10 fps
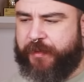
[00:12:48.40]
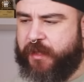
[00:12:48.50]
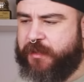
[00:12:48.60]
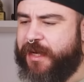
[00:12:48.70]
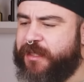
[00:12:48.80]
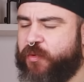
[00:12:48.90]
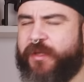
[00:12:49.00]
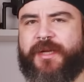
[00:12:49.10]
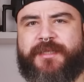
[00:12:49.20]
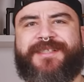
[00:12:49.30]
It's a nice
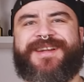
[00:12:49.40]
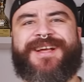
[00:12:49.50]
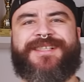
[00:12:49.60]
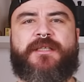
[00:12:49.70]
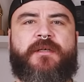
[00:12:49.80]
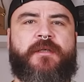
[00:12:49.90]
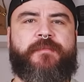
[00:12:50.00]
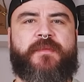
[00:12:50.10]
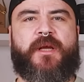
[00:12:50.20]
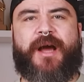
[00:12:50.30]
sweetness, nice
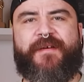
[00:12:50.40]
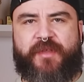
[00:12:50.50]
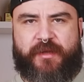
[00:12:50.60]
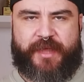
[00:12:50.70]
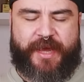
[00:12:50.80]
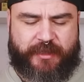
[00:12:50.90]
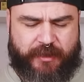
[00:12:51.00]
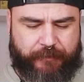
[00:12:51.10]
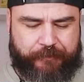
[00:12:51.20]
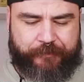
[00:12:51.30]

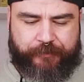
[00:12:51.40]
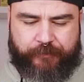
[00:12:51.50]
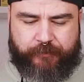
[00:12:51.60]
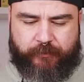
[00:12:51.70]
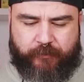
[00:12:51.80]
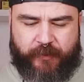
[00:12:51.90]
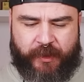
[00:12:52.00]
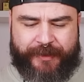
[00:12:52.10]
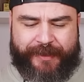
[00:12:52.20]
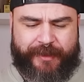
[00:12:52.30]
aftertaste
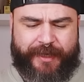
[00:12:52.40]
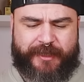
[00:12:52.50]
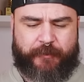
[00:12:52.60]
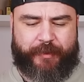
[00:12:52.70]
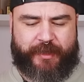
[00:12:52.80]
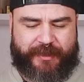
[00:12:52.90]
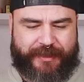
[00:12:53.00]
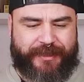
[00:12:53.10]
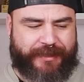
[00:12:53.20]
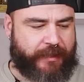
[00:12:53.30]
that is
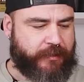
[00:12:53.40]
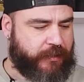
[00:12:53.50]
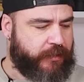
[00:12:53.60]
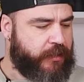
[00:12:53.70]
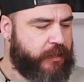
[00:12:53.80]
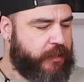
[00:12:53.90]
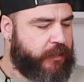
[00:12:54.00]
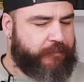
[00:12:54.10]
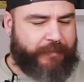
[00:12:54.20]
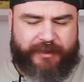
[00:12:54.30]
persistent.
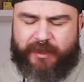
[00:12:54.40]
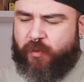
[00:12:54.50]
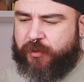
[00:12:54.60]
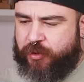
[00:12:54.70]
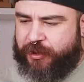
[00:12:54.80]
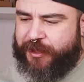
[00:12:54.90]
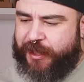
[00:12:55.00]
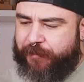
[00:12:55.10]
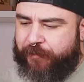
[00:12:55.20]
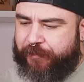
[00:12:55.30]
But I want to
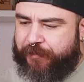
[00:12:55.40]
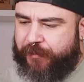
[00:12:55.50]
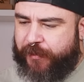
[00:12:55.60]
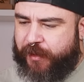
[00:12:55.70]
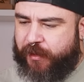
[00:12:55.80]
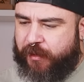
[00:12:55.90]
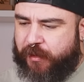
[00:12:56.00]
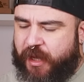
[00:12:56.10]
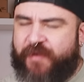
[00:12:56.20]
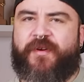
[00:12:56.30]
see
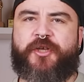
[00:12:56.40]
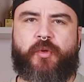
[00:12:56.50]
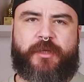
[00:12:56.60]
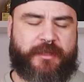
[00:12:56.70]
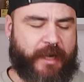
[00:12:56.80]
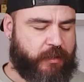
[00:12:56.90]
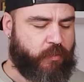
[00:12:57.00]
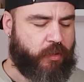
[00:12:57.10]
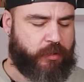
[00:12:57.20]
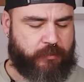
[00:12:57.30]
if I should extract
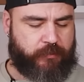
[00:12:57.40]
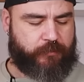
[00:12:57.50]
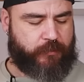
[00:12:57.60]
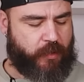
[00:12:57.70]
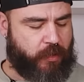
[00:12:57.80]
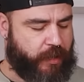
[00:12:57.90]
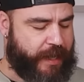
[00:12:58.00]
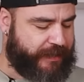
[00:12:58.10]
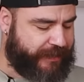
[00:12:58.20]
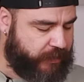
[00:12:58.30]
more or
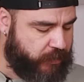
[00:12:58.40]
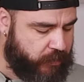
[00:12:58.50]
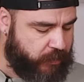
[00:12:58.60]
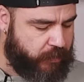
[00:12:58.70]
less.